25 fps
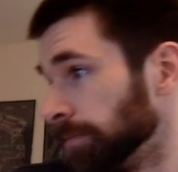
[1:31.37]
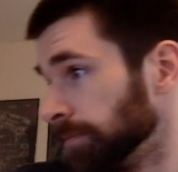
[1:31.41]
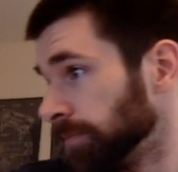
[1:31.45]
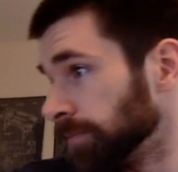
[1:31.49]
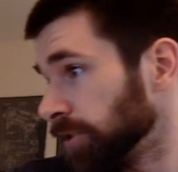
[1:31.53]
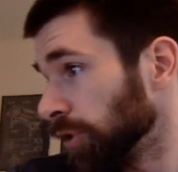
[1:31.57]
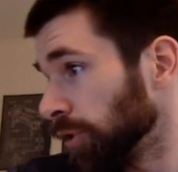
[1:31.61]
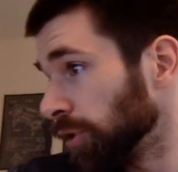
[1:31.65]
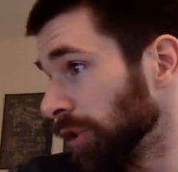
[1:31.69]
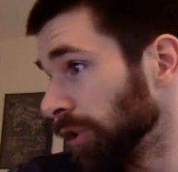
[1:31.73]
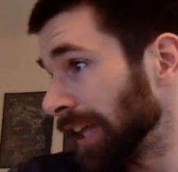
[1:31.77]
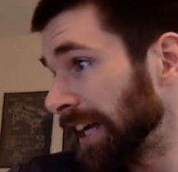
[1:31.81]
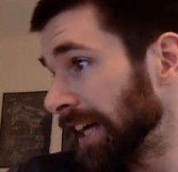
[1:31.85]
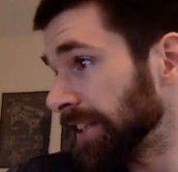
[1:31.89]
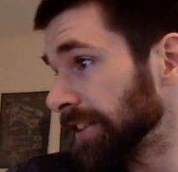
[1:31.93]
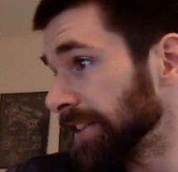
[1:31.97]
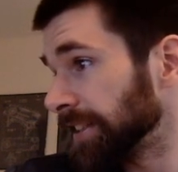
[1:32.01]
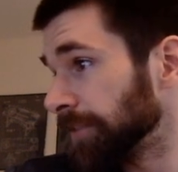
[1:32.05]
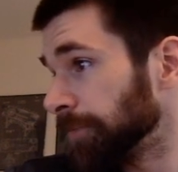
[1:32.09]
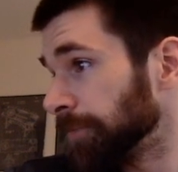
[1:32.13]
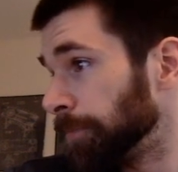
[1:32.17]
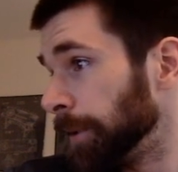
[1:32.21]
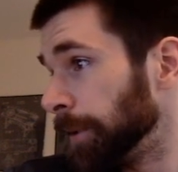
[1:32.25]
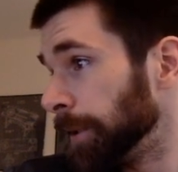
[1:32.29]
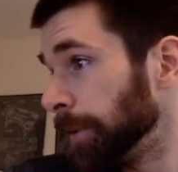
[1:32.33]
So lots
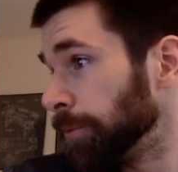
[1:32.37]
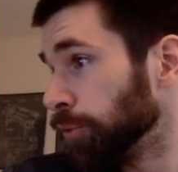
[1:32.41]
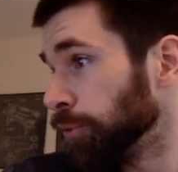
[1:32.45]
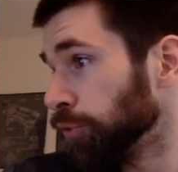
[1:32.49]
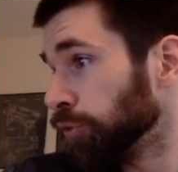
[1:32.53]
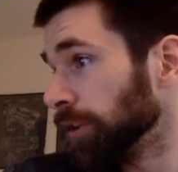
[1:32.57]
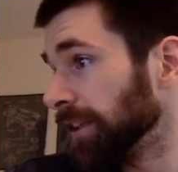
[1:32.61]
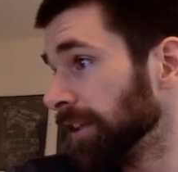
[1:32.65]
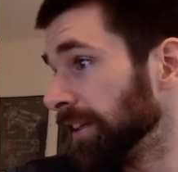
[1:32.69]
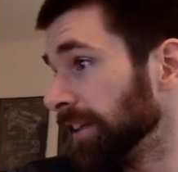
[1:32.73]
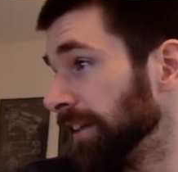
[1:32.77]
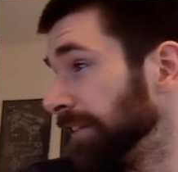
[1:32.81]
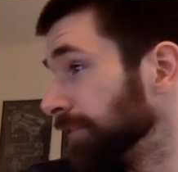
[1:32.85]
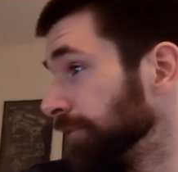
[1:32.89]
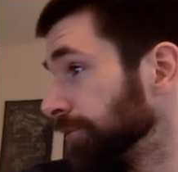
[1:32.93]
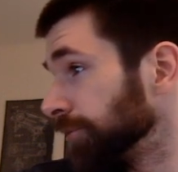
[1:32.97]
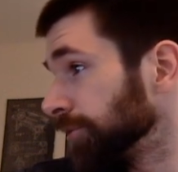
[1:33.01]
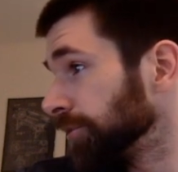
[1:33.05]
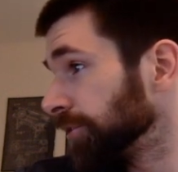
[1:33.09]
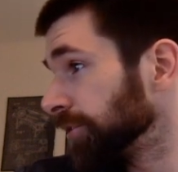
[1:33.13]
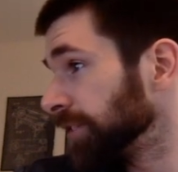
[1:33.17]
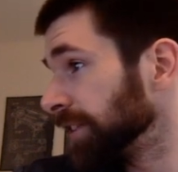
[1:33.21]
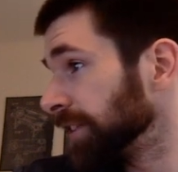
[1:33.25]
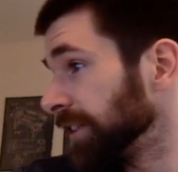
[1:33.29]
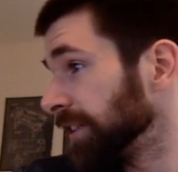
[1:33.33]
of people really
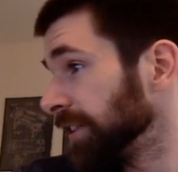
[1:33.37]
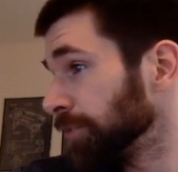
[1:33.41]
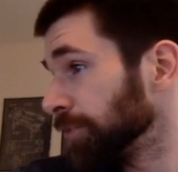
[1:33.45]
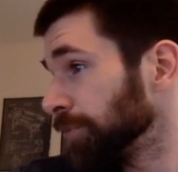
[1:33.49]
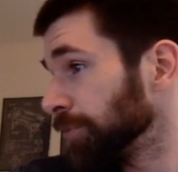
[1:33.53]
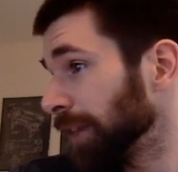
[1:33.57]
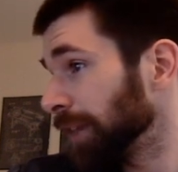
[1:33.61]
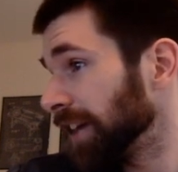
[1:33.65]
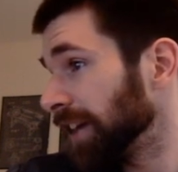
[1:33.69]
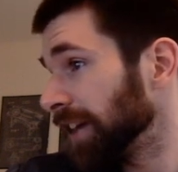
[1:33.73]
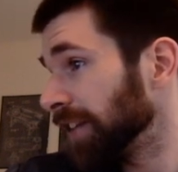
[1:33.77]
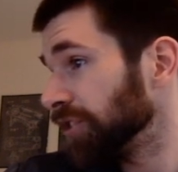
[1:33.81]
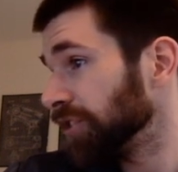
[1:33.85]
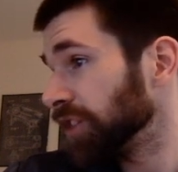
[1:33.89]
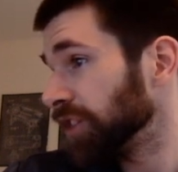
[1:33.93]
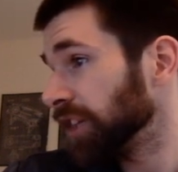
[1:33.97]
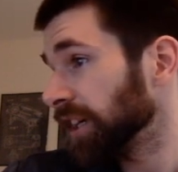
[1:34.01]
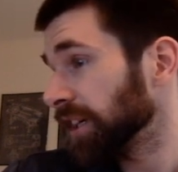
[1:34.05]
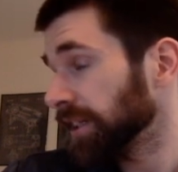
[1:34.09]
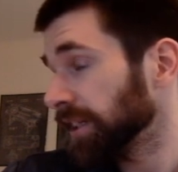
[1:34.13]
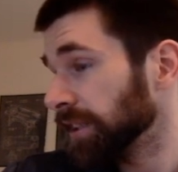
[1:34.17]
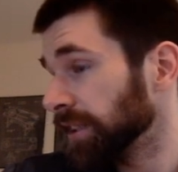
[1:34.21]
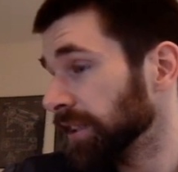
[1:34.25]
interested in this project.